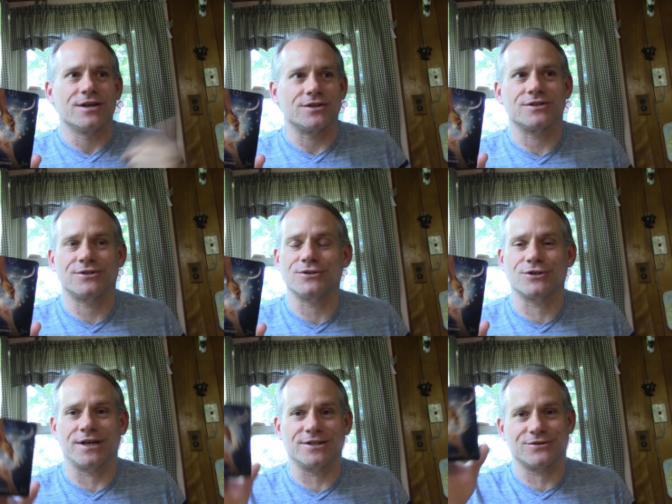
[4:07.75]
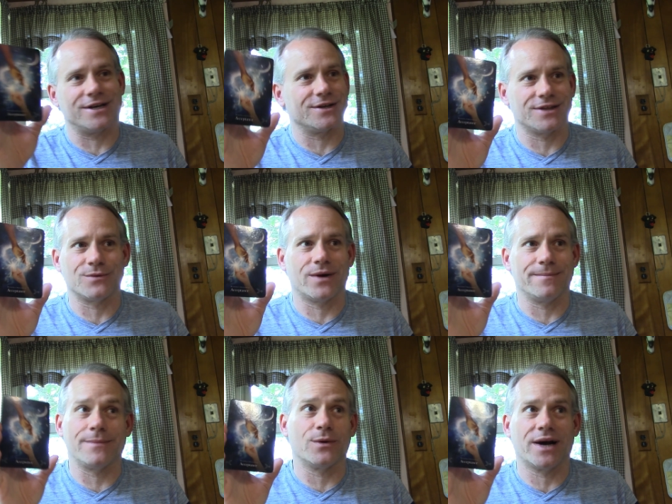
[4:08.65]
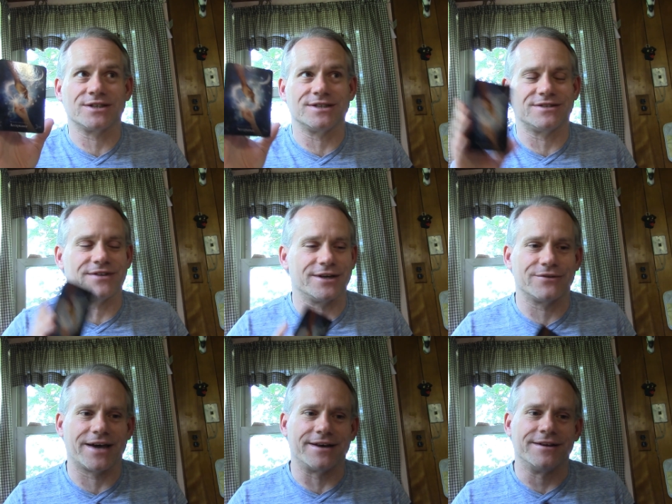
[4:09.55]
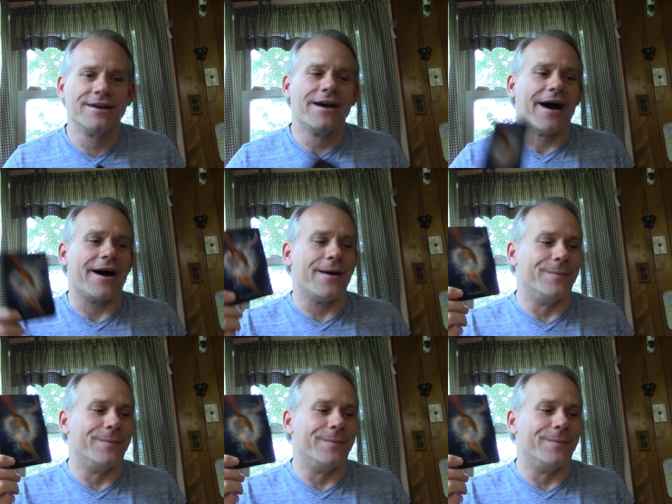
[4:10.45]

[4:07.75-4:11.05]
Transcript: just search your history and then wa maybe watch this video then um,